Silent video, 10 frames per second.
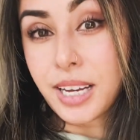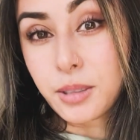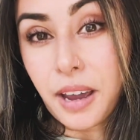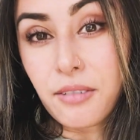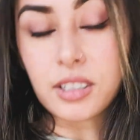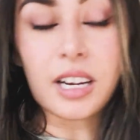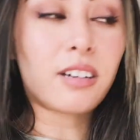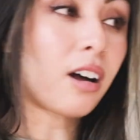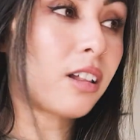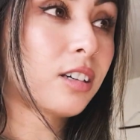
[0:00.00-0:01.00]
Best Buy for
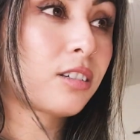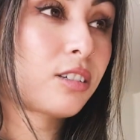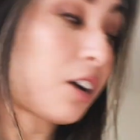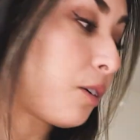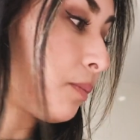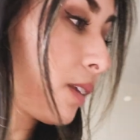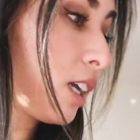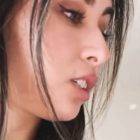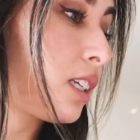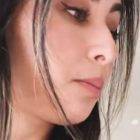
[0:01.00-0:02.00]
$10, so I
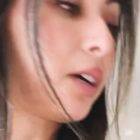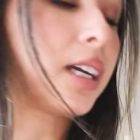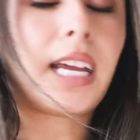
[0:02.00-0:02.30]
just need to plug it